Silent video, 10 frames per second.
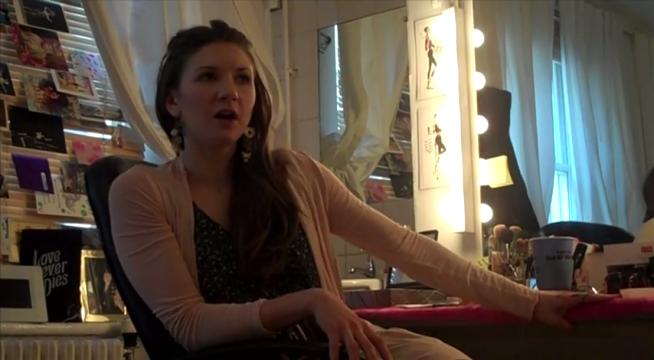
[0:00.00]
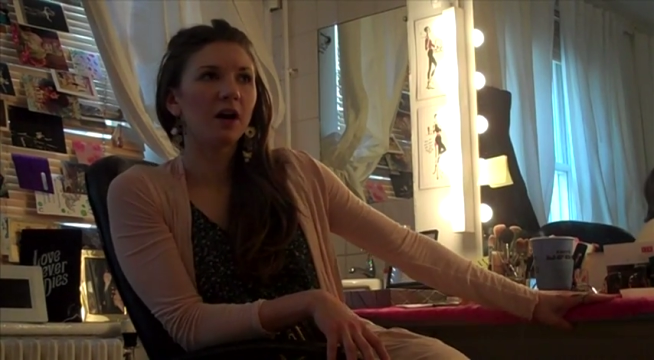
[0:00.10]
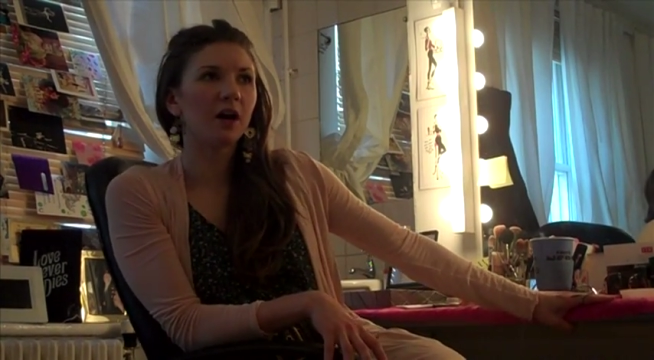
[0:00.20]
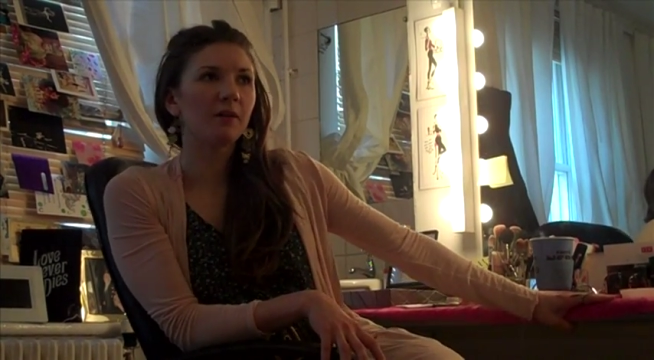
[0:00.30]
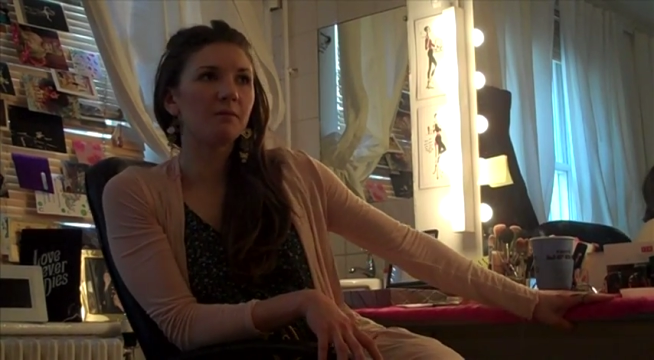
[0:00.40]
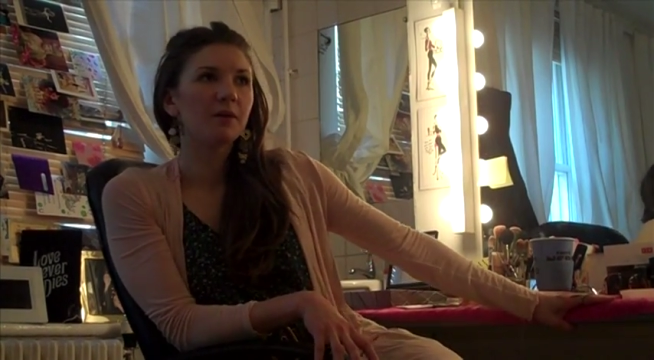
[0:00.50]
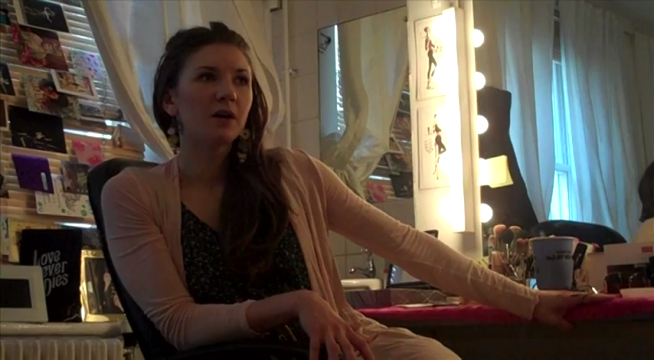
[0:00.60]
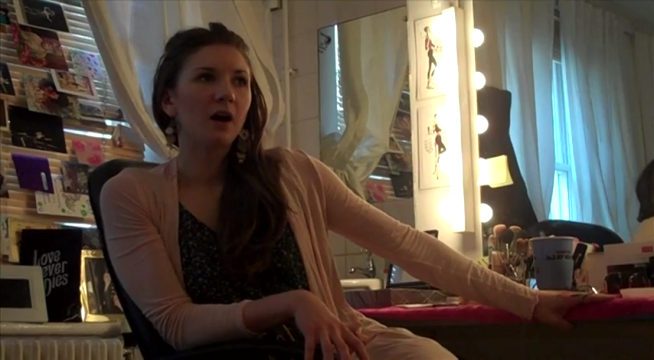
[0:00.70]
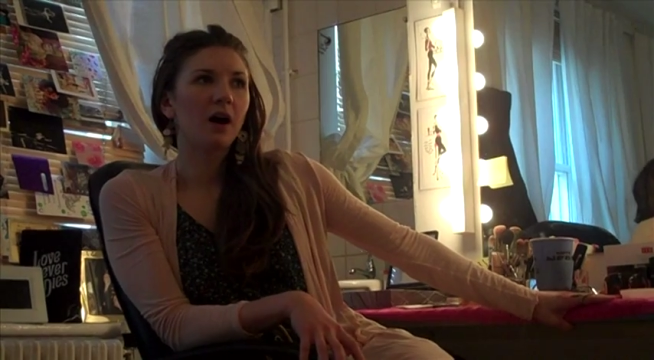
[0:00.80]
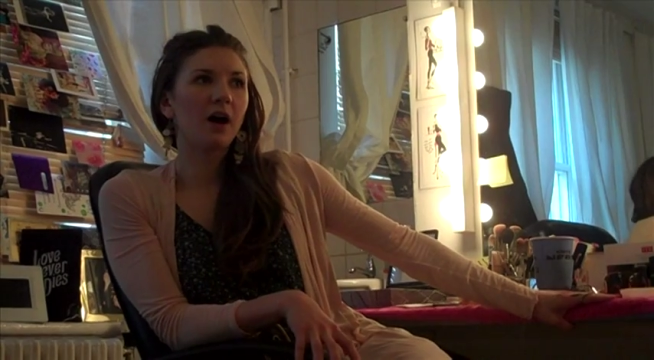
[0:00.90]

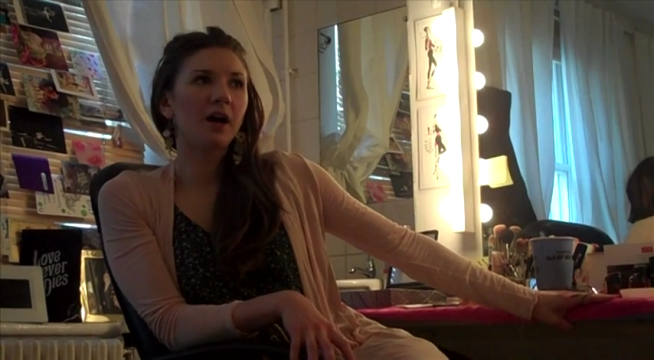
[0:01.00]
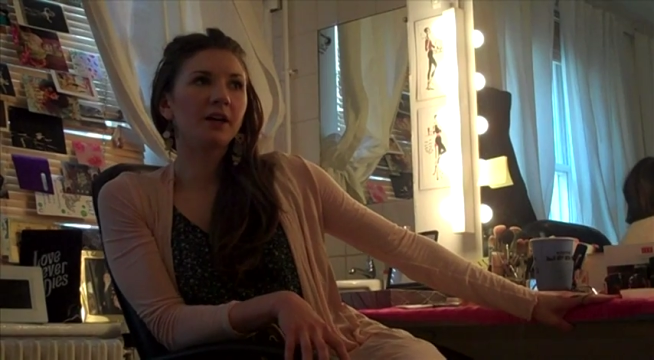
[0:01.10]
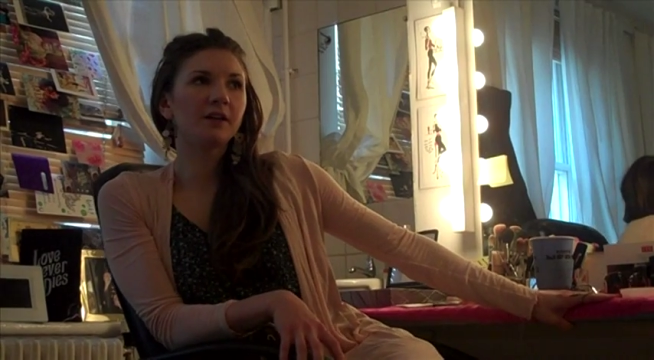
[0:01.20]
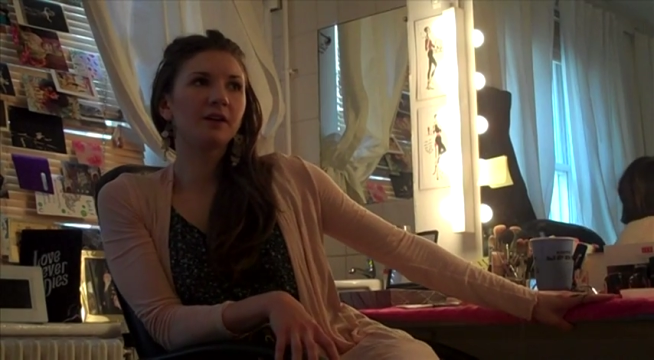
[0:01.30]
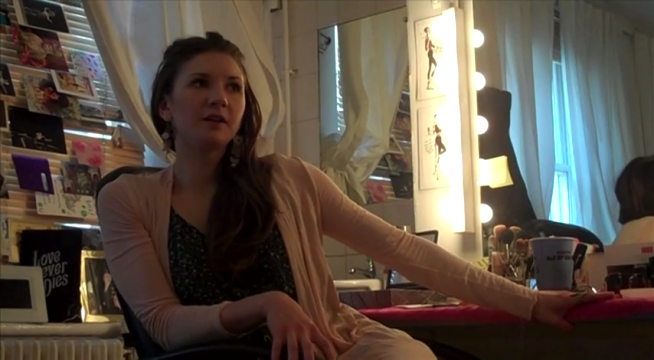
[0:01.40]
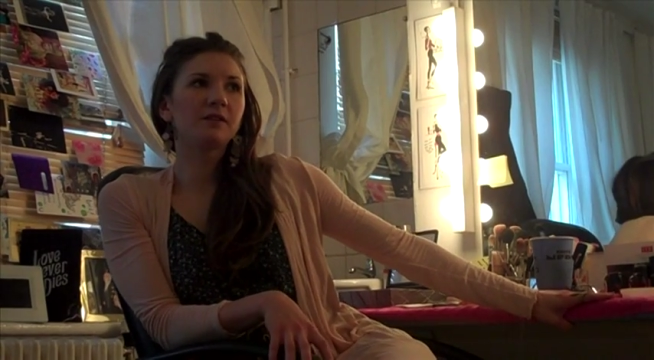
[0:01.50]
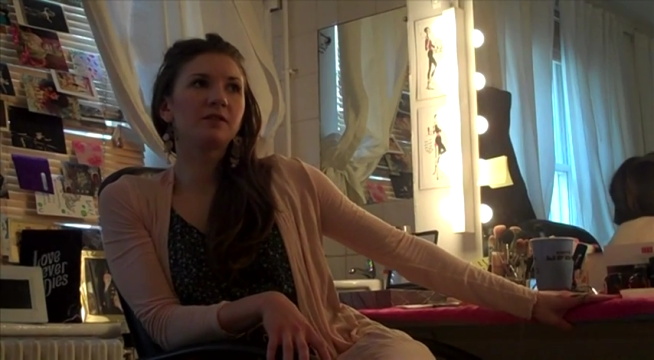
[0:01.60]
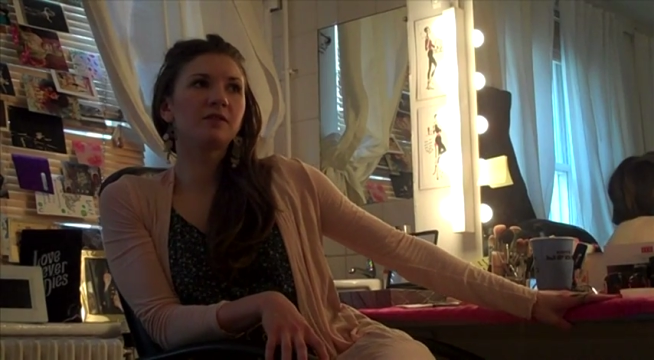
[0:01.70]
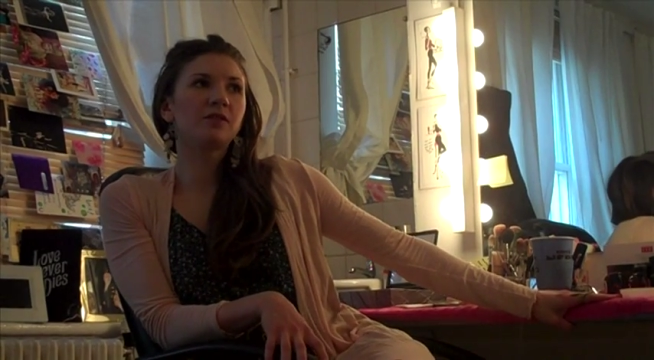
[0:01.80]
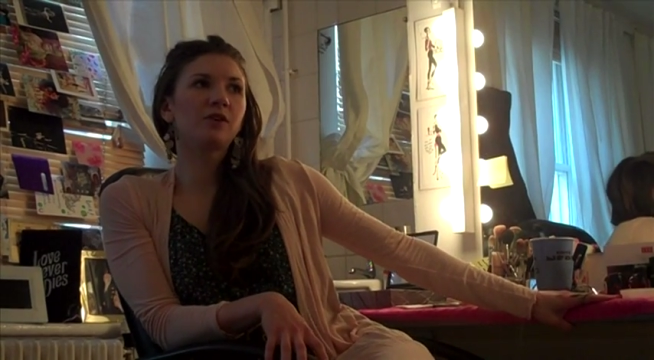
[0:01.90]
I
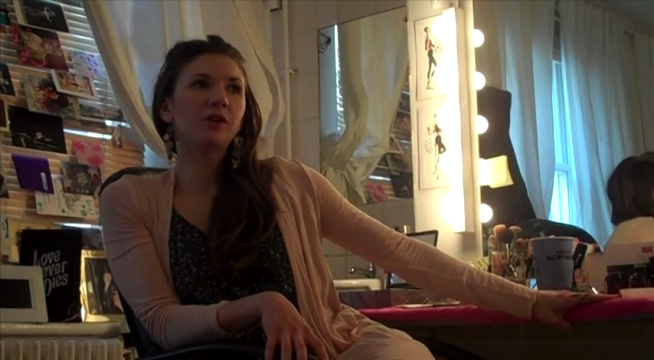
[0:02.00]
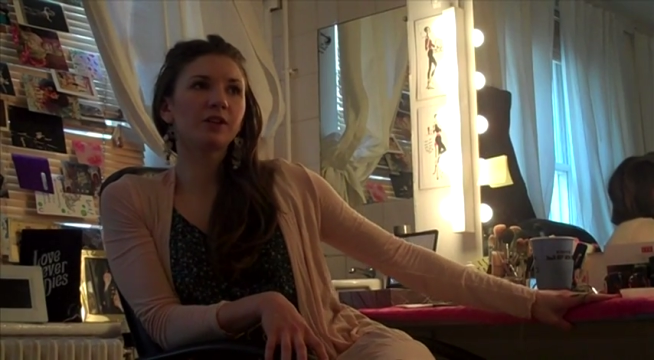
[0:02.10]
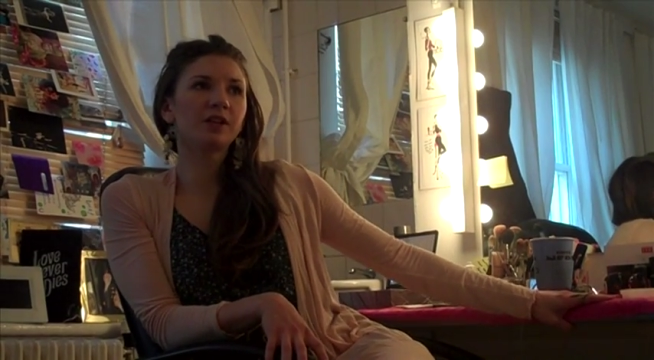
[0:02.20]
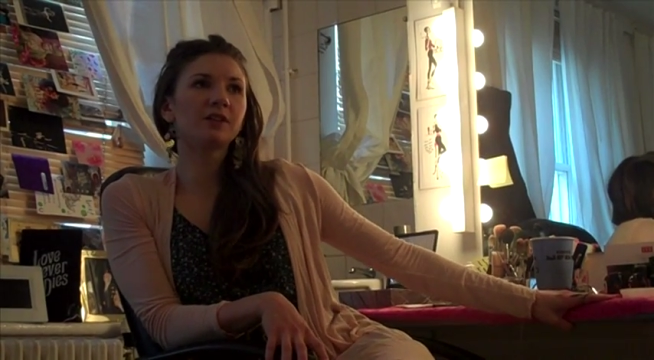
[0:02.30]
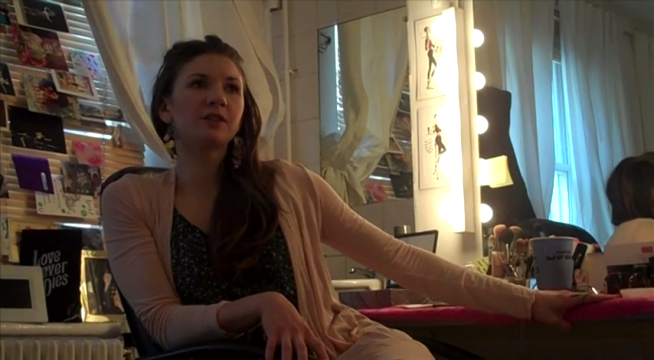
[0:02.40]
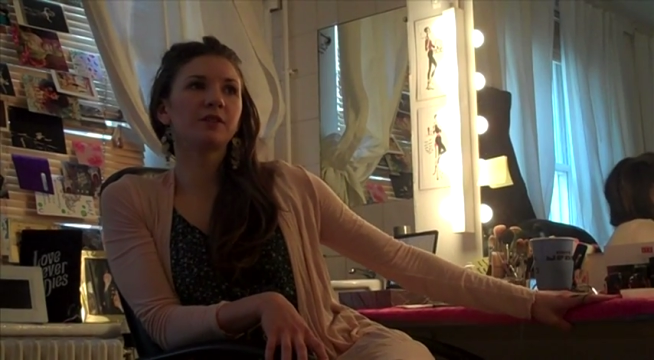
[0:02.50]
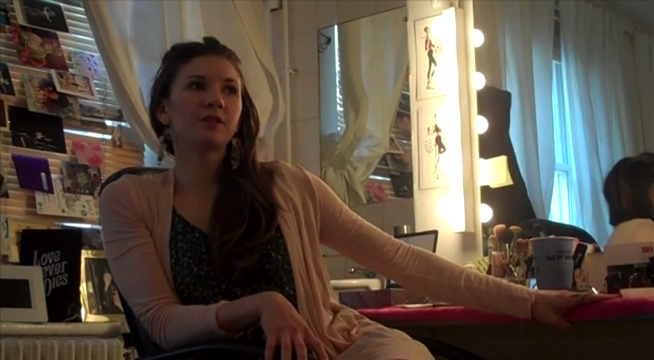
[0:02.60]
got into